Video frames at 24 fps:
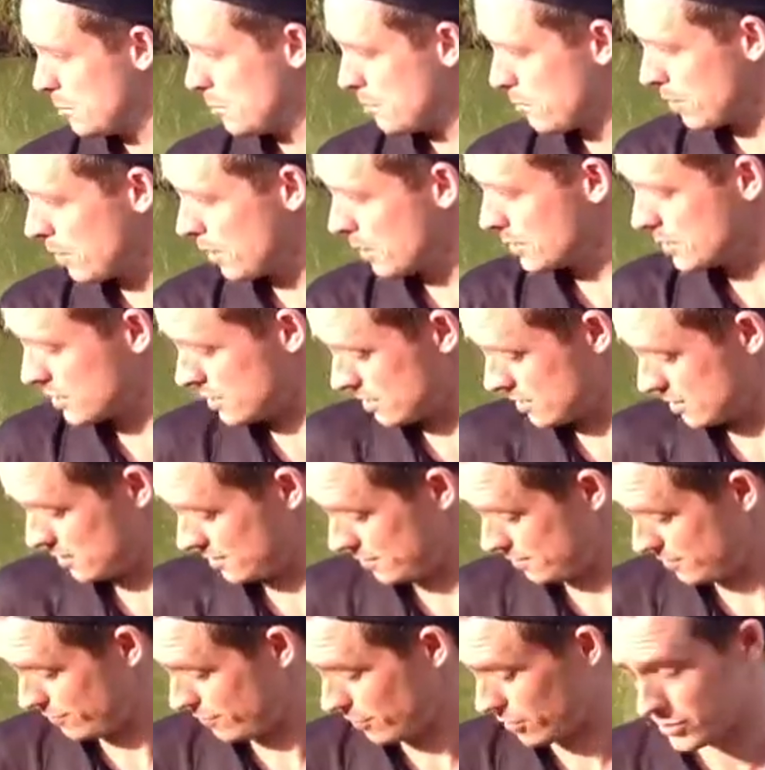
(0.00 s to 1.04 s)
Plus,
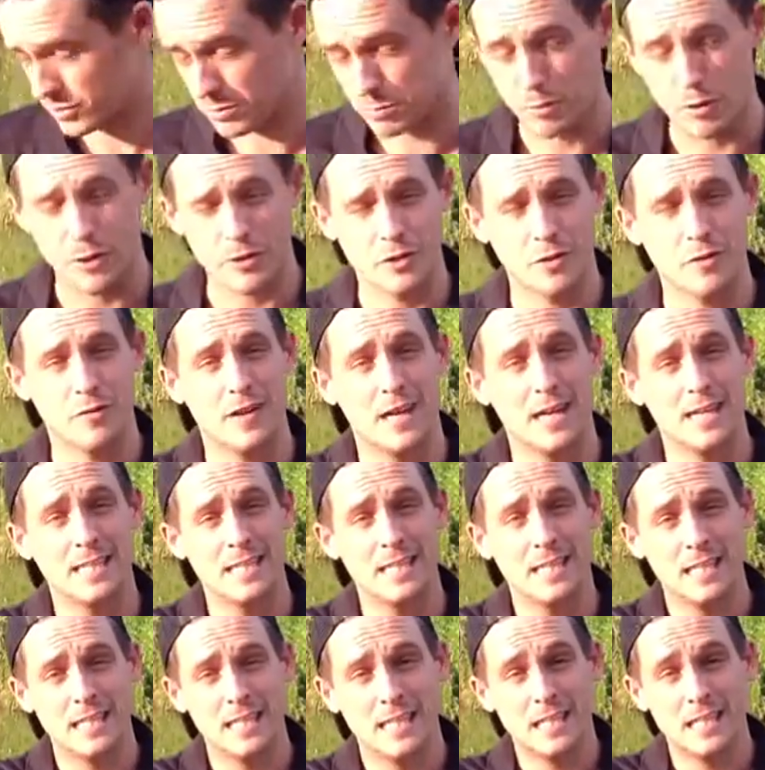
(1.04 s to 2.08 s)
the final point on that,
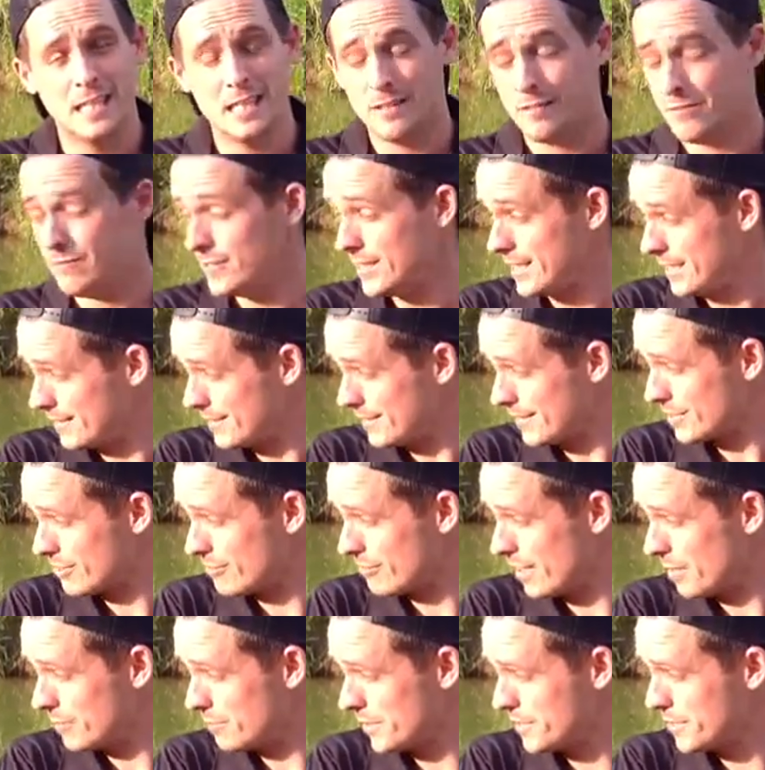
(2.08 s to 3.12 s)
feeding this
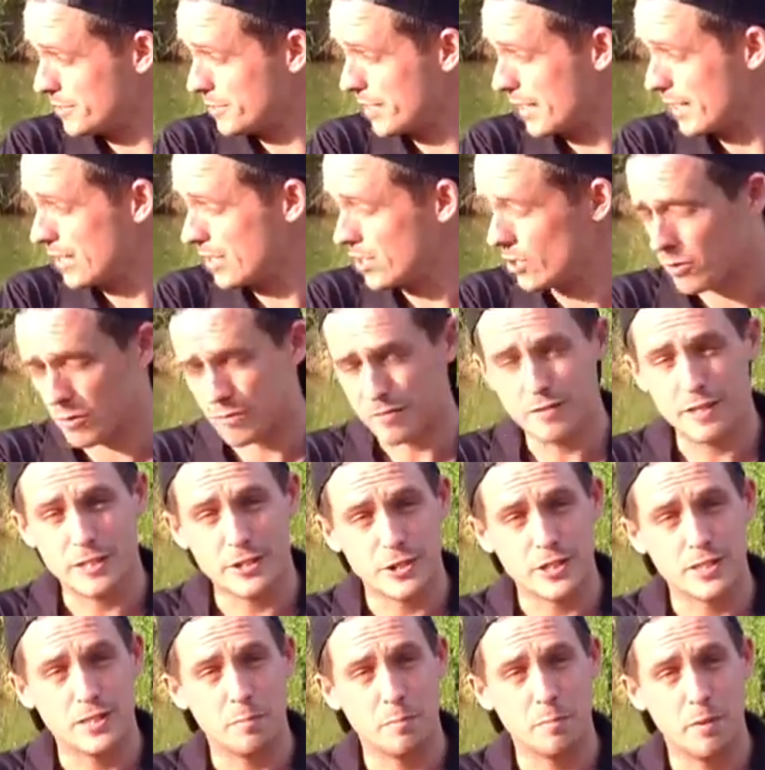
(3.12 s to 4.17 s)
ground bait, you get a lot of fish
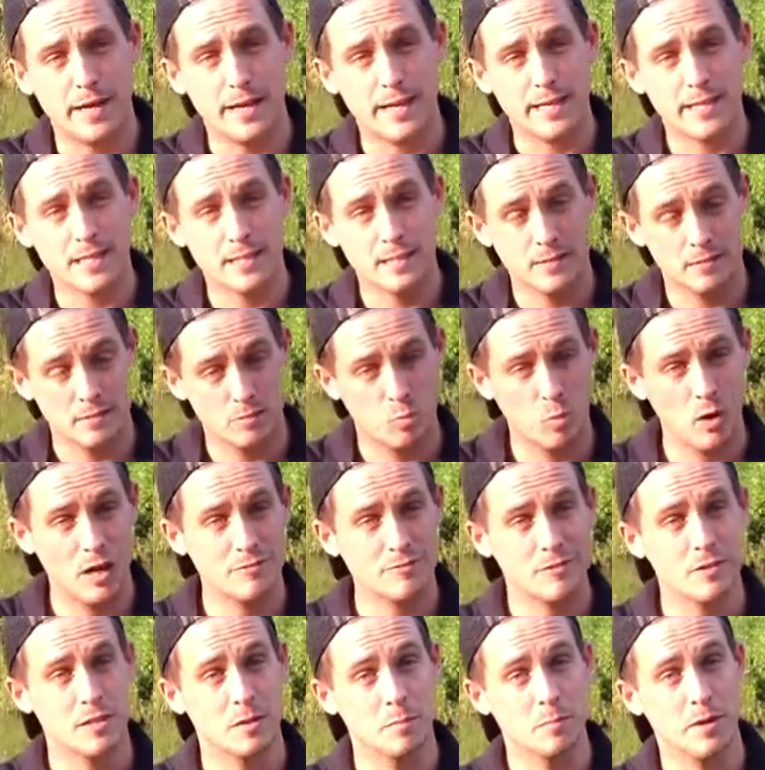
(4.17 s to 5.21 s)
in the peg,
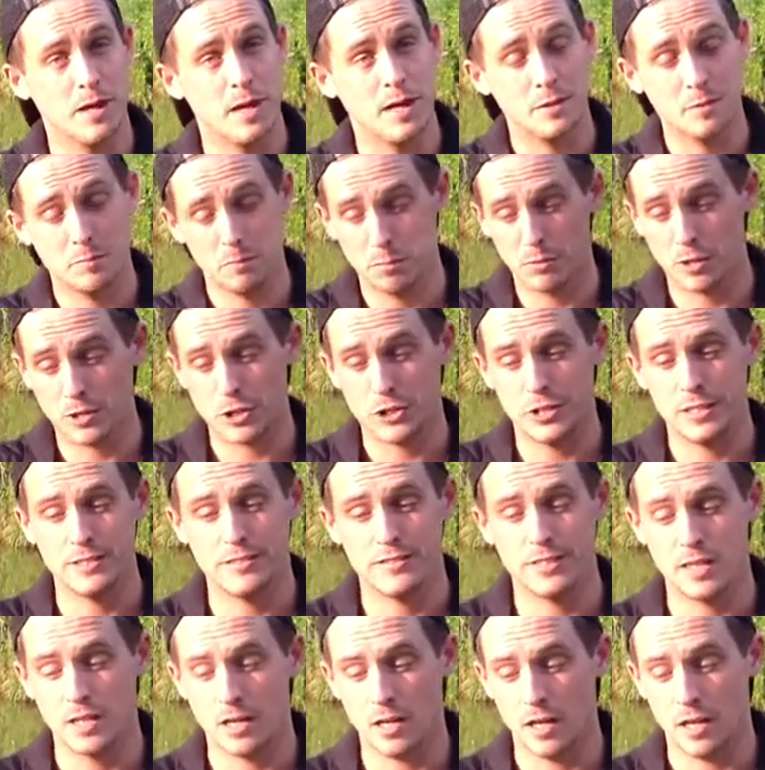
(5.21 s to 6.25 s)
wafting about, brushing
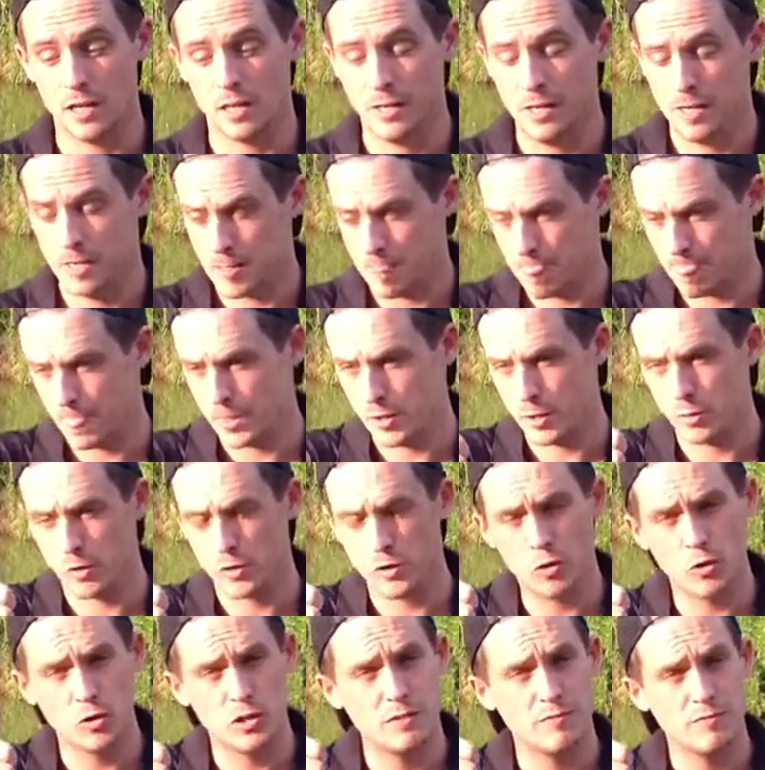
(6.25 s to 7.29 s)
into your line. You want
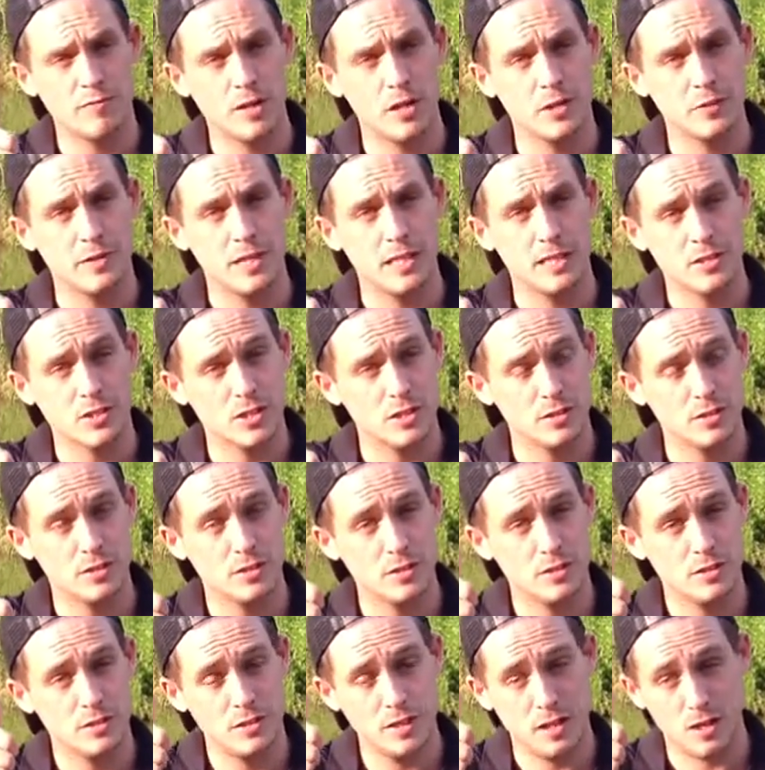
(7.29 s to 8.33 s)
all your float there, so
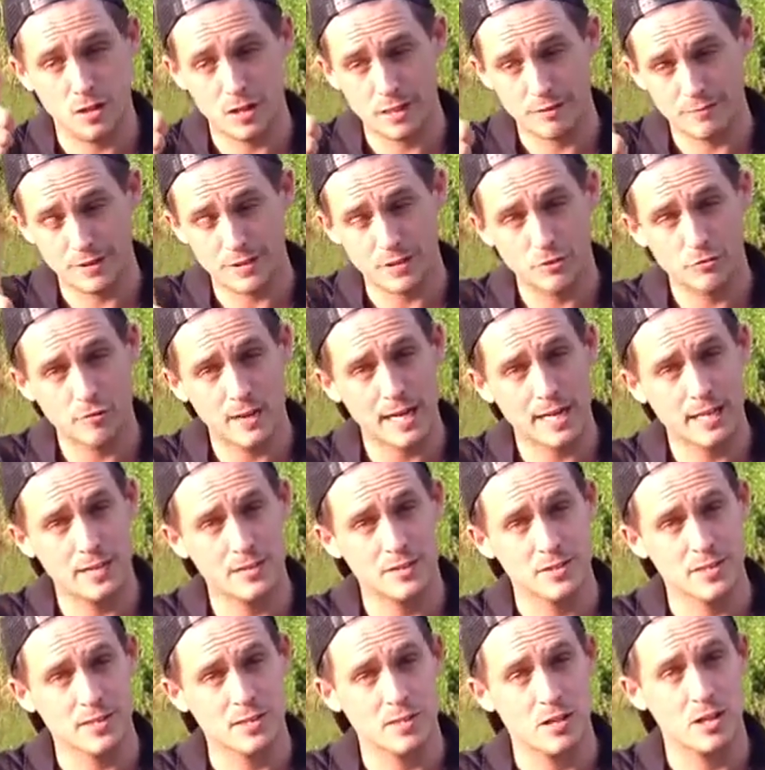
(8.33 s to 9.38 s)
you know, if it's dragging
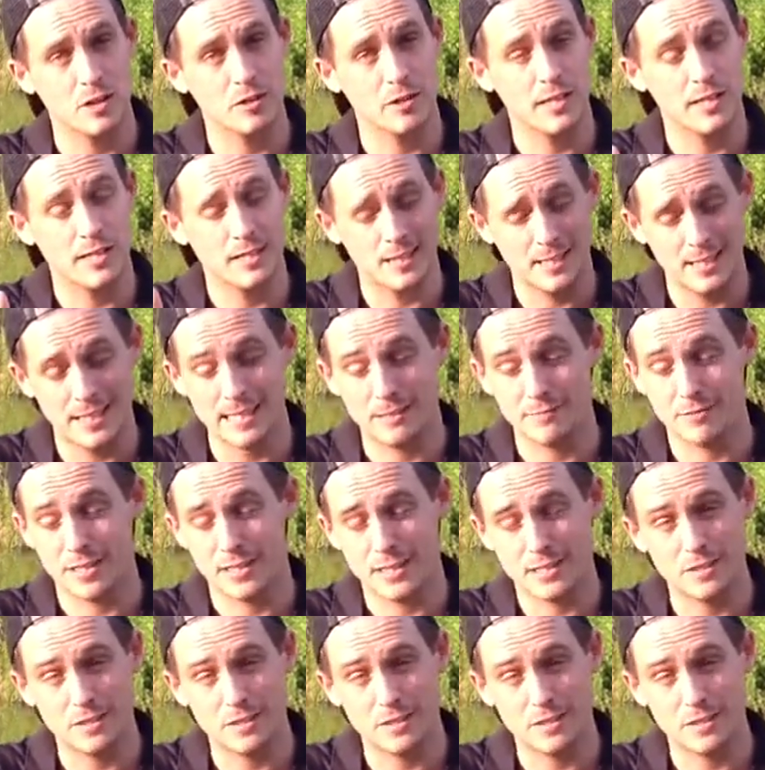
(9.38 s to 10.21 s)
under slowly, leave it.